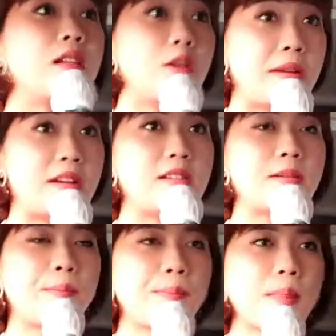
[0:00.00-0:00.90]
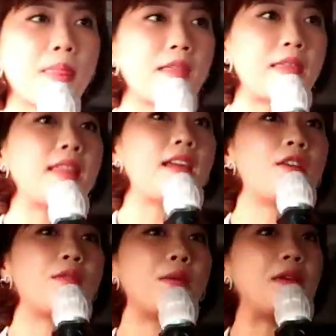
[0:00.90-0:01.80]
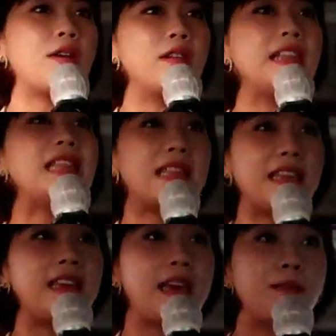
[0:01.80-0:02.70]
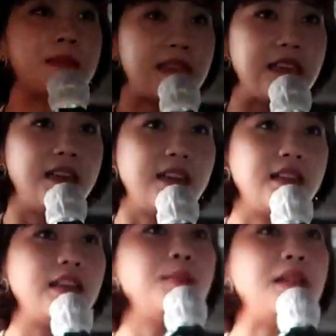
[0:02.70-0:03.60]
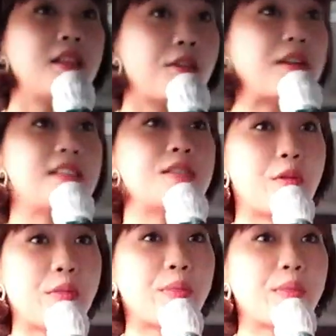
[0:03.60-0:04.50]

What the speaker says: kilometers. That area we call it DMZ, demilitarized zone.